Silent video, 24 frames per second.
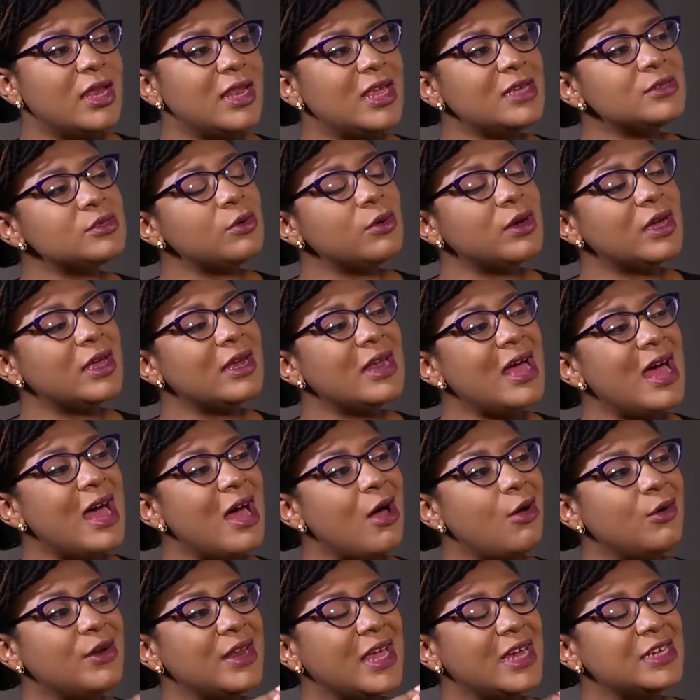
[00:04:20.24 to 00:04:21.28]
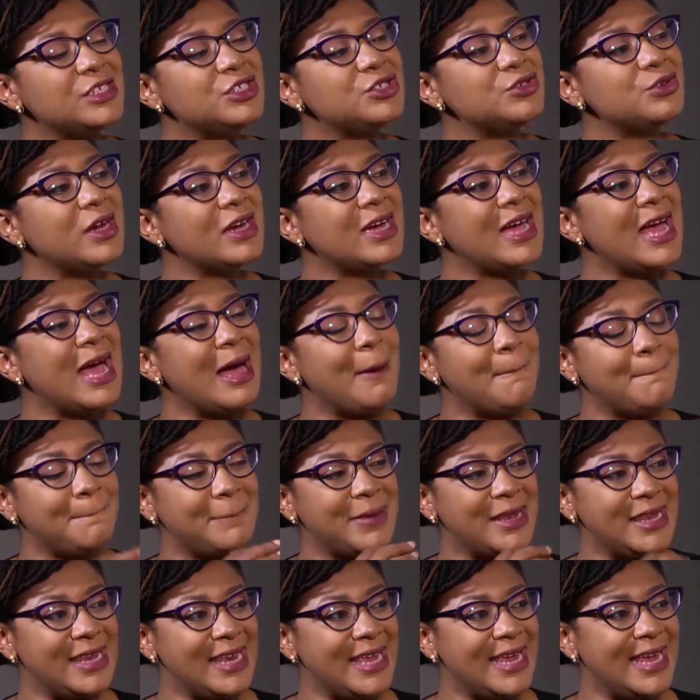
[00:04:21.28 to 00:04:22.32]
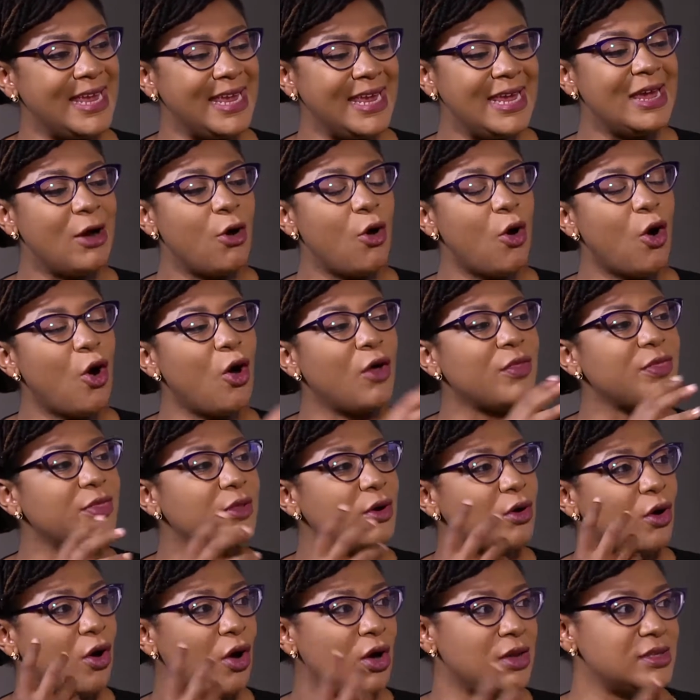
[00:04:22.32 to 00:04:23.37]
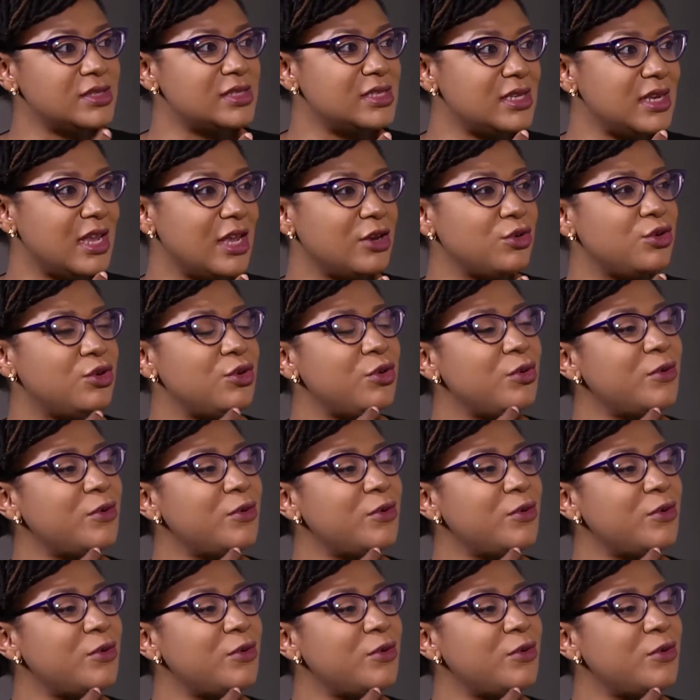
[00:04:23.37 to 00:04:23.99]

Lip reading: let's look at how Nigeria can play on the continent.